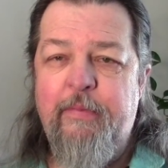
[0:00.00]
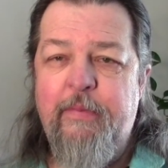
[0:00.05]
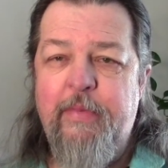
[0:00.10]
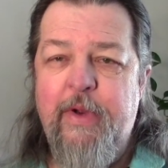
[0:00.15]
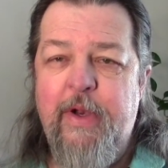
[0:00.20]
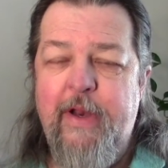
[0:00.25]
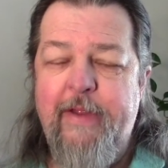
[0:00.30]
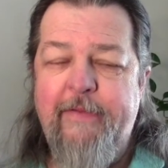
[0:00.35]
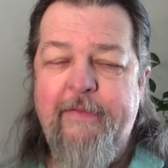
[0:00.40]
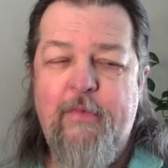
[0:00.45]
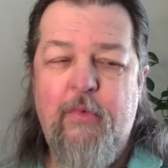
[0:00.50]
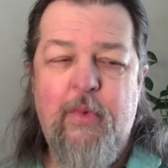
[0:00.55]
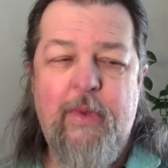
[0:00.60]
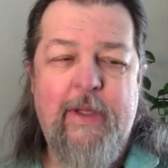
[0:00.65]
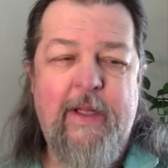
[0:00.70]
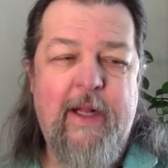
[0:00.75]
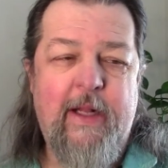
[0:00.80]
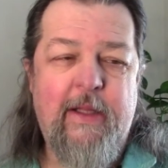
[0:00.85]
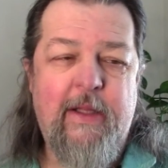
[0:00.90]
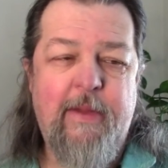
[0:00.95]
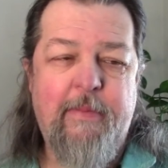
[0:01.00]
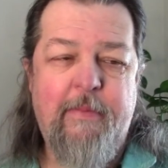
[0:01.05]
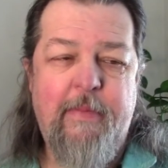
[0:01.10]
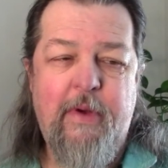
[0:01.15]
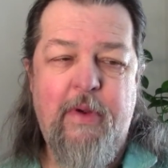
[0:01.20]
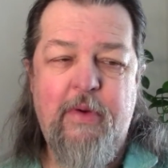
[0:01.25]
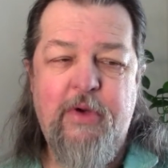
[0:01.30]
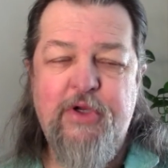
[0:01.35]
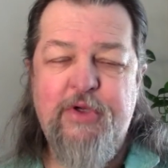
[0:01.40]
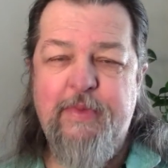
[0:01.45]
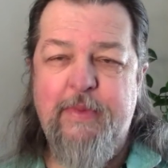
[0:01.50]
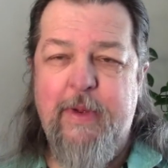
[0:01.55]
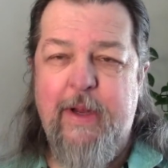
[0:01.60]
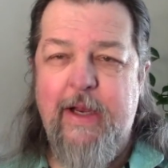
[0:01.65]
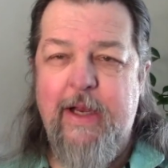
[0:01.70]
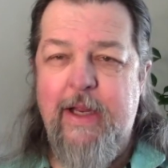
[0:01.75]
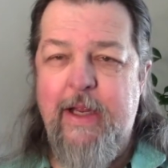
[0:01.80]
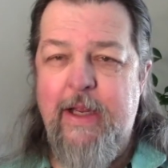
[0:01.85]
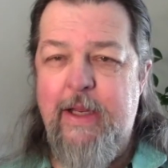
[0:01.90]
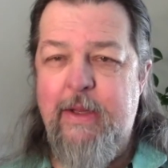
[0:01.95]
But even without the bonus
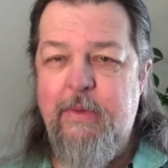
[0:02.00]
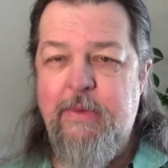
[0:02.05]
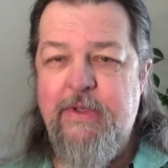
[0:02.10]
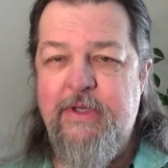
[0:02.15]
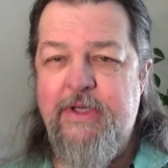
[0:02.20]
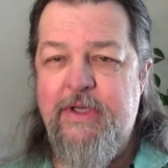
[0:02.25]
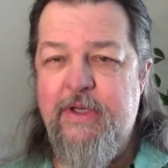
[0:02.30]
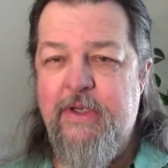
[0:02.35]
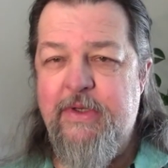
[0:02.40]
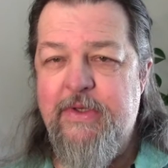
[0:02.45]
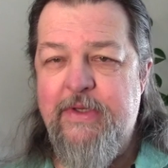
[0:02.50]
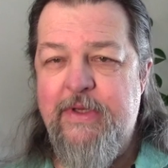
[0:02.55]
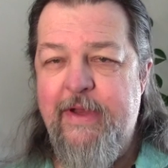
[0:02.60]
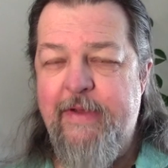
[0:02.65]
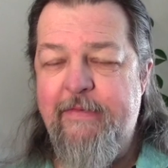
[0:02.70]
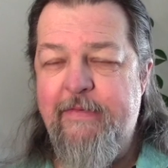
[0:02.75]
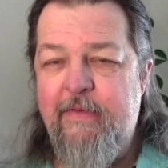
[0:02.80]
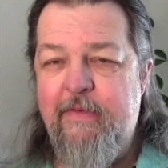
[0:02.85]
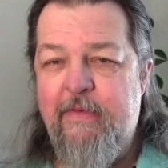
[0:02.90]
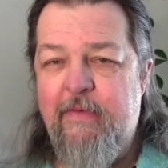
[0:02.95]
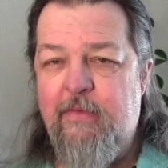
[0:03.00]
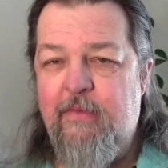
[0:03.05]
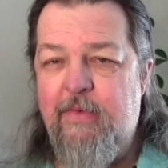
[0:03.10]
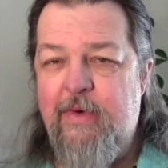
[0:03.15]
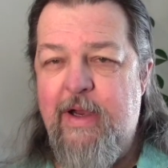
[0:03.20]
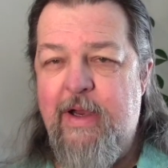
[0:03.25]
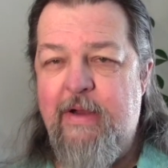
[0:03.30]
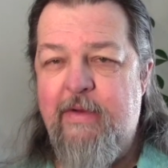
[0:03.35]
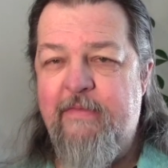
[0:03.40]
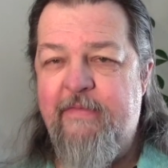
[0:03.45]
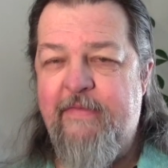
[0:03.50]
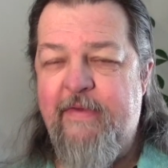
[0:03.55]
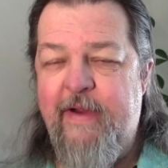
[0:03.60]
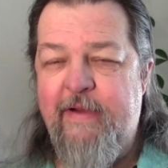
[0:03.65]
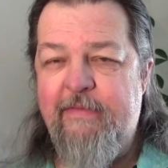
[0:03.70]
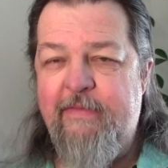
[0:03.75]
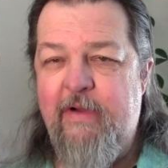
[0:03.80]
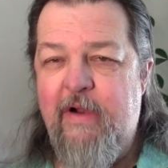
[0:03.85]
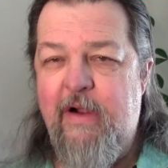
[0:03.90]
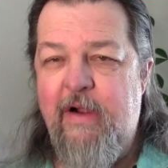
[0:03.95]
money, he was still saving around
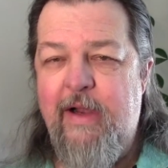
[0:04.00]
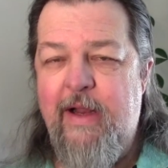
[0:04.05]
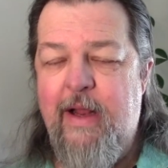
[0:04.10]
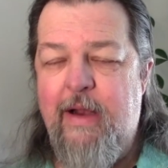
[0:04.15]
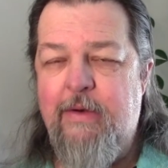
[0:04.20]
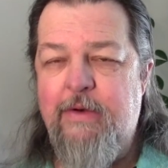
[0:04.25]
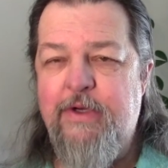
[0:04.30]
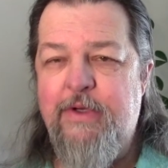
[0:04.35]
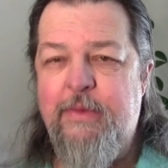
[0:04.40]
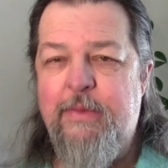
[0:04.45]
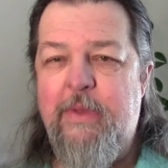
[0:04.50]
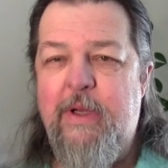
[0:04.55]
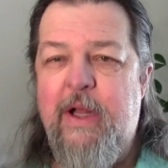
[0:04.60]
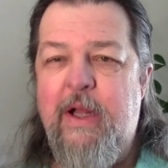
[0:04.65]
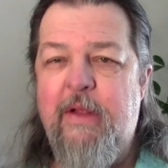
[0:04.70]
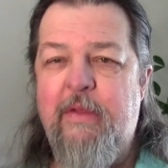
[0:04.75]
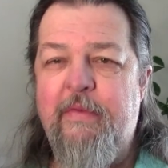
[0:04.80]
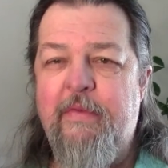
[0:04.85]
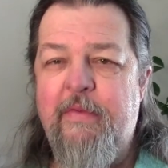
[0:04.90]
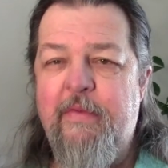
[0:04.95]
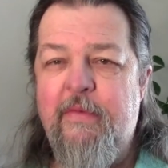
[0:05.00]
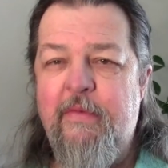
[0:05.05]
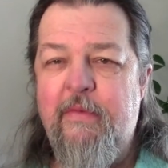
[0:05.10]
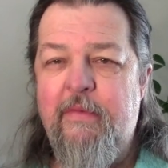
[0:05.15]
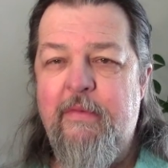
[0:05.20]
$500 a month.